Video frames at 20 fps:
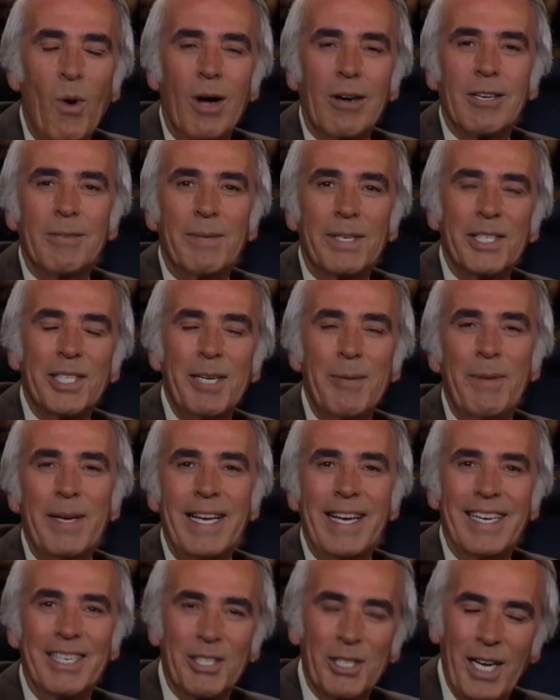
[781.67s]
Welcome to CBS.
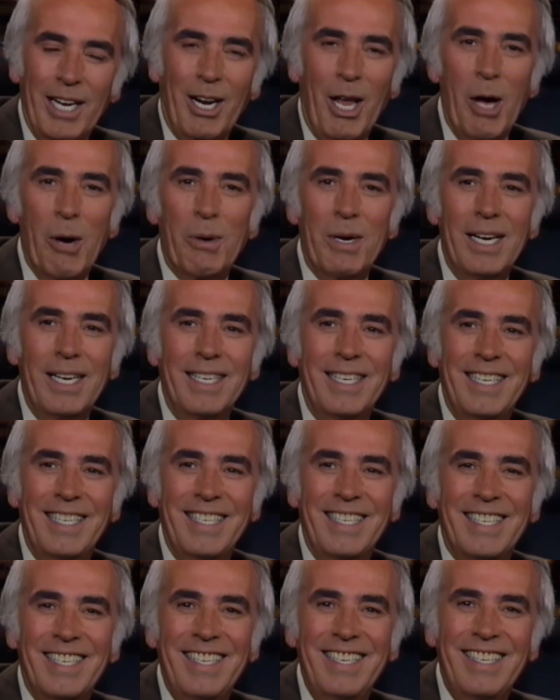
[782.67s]
Hello. Shoe convention. All of
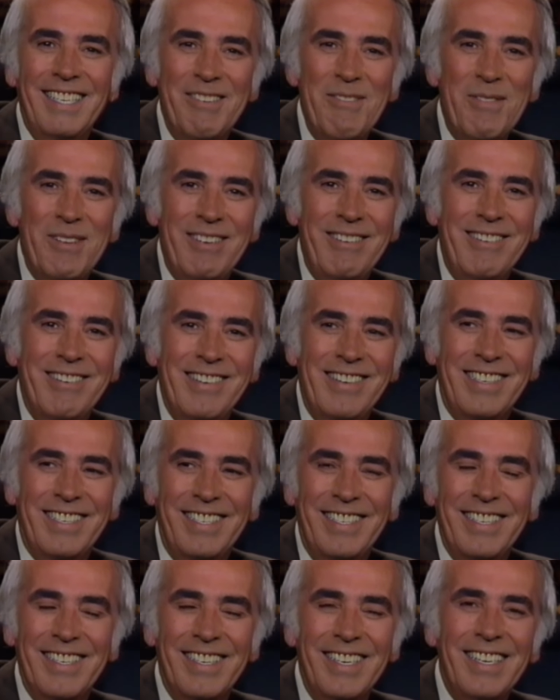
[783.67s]
a sudden. Hi.
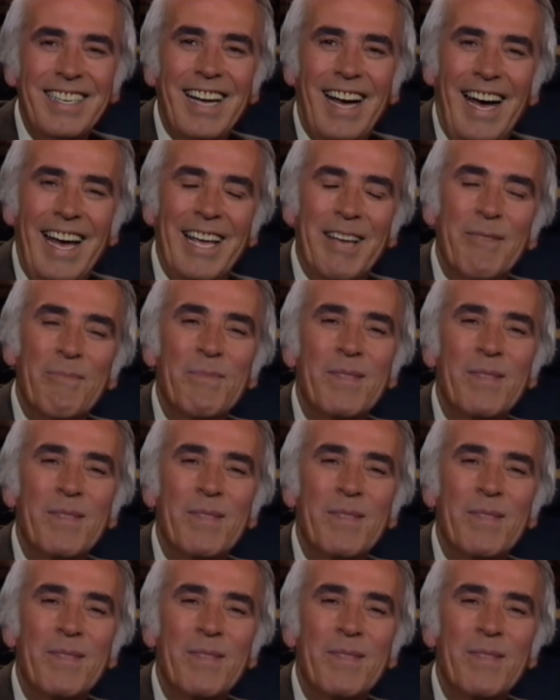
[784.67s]
Hi, Tom.